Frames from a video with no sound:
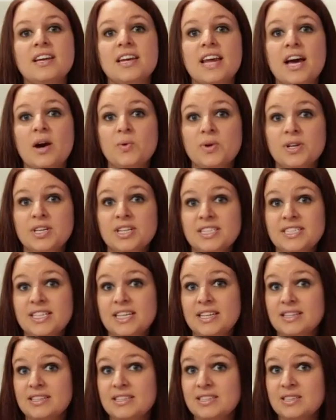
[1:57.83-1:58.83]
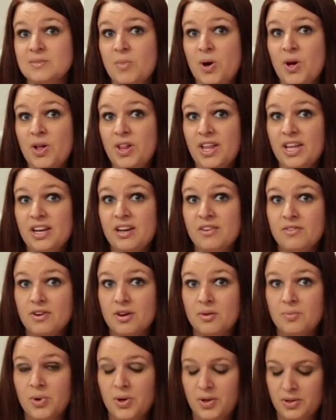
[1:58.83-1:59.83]
Now we're going to take the small end of
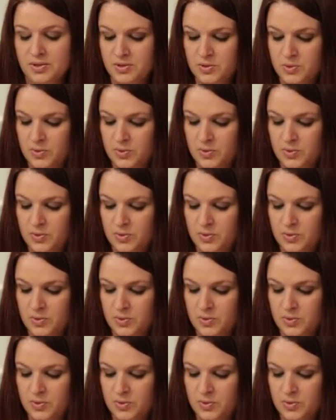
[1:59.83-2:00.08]
our ball